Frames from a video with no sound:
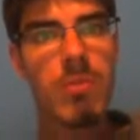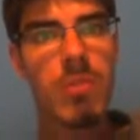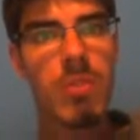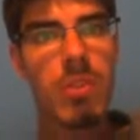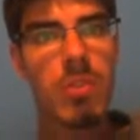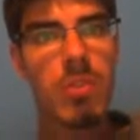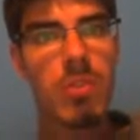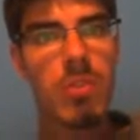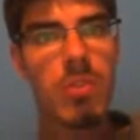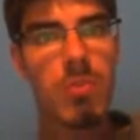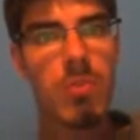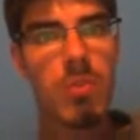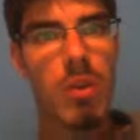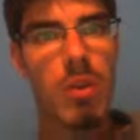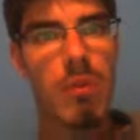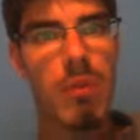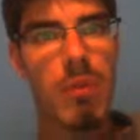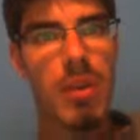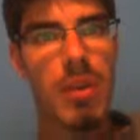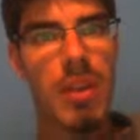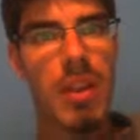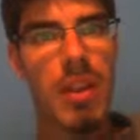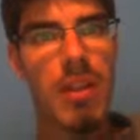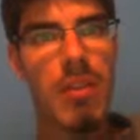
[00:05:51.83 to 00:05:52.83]
versus
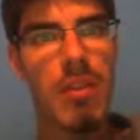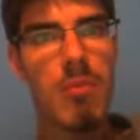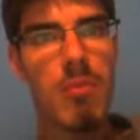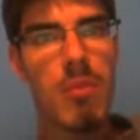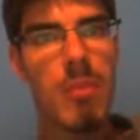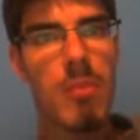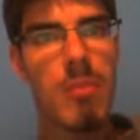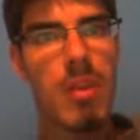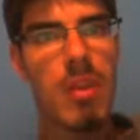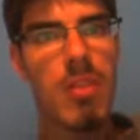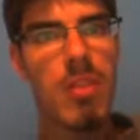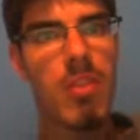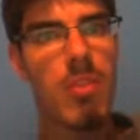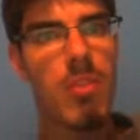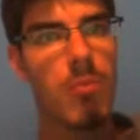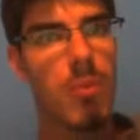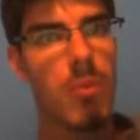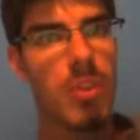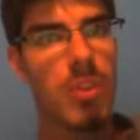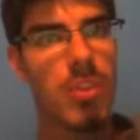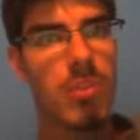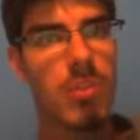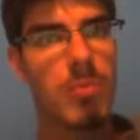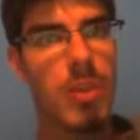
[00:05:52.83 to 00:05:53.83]
what
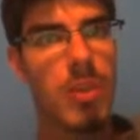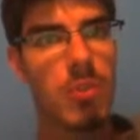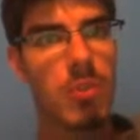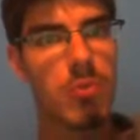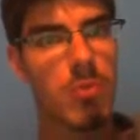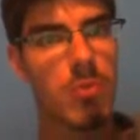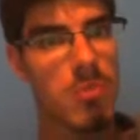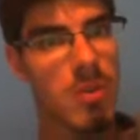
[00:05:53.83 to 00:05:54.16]
the space